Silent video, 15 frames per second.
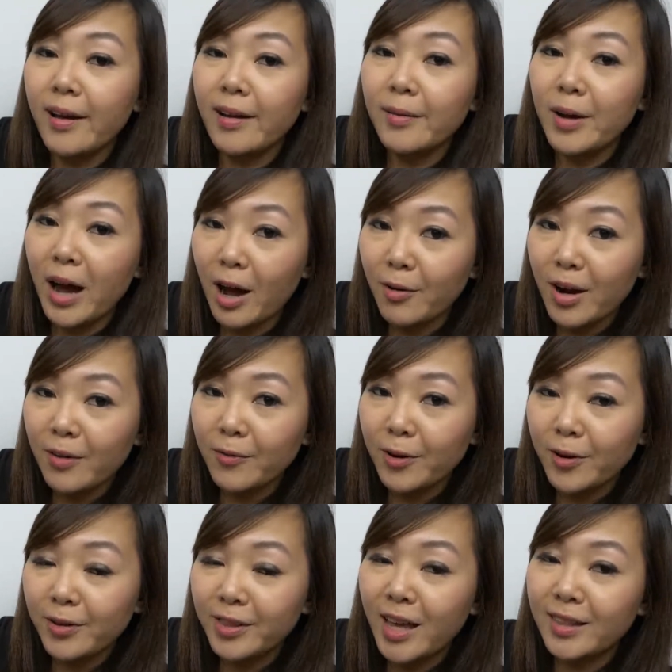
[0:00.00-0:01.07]

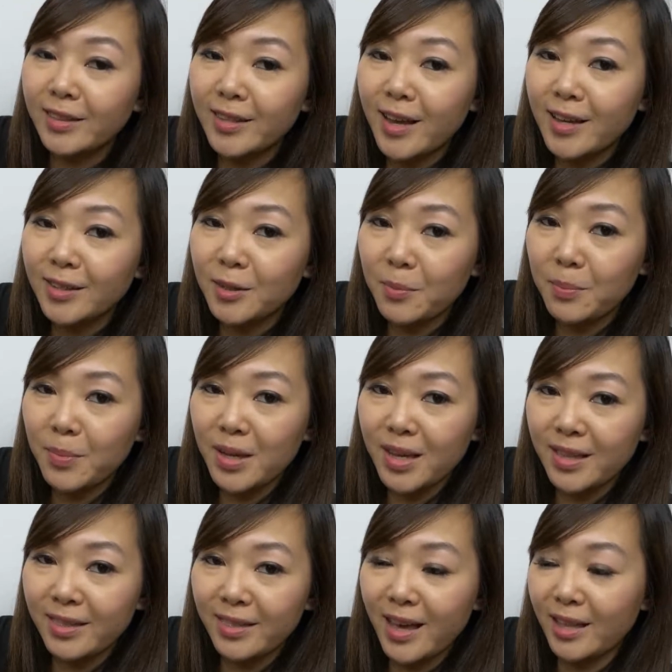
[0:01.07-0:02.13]
However, that does
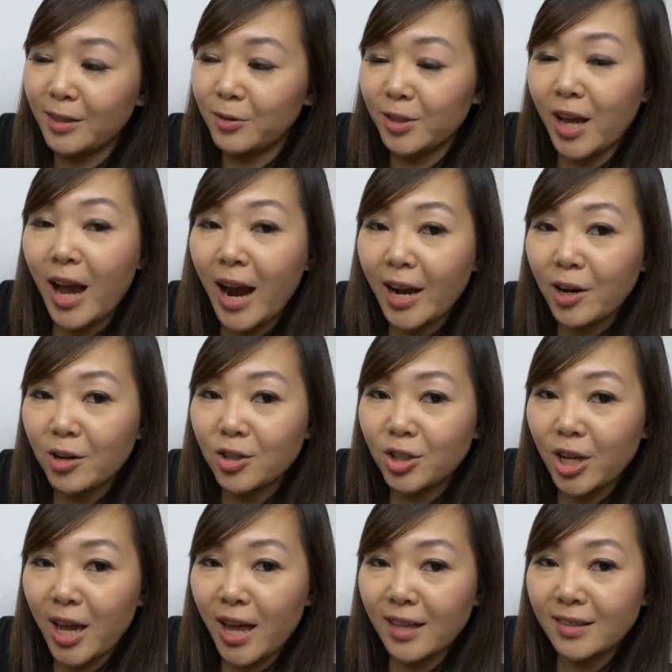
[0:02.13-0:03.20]
mean that there's a higher
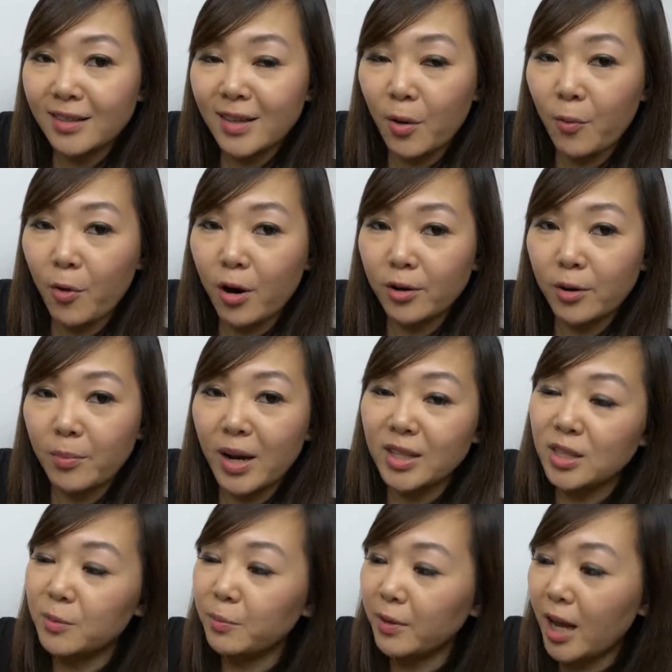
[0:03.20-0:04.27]
chance that water might
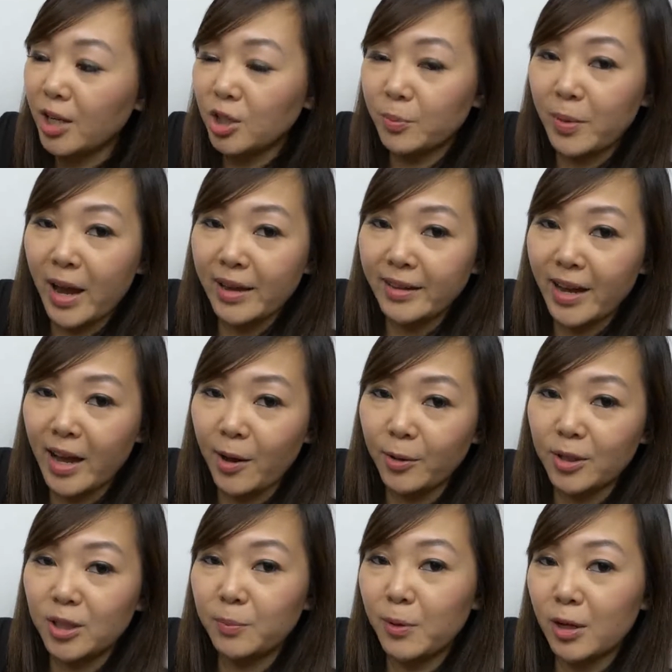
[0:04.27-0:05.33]
splash back
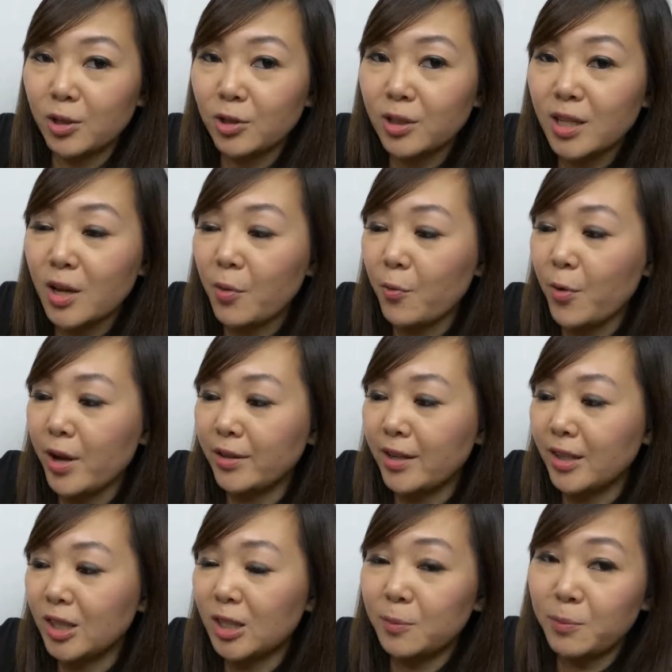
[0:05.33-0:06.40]
out, especially when
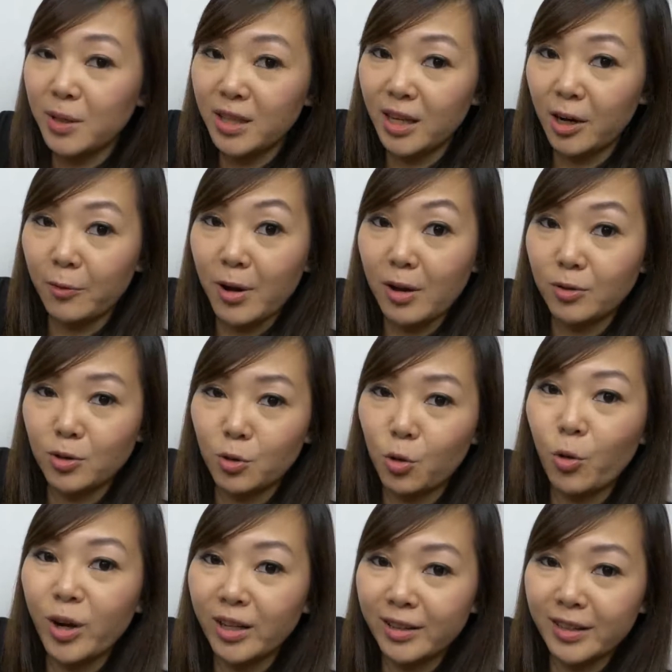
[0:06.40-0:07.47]
it's spinning around so
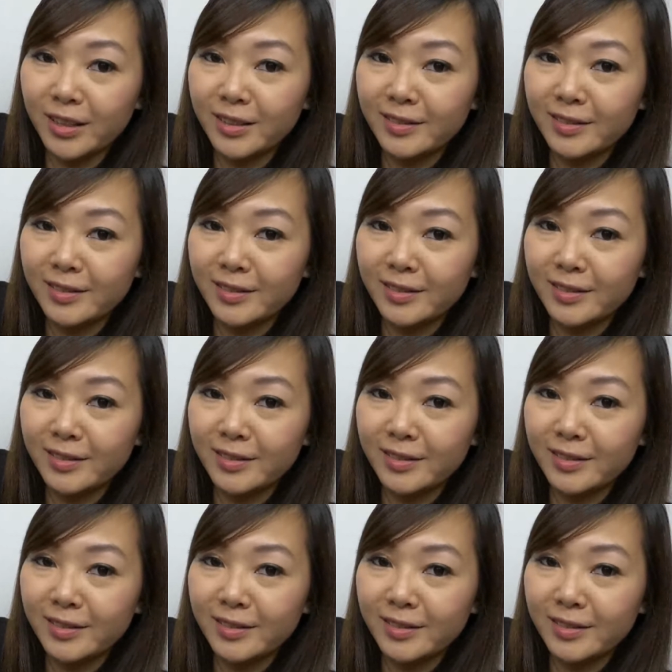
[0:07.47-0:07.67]
quickly.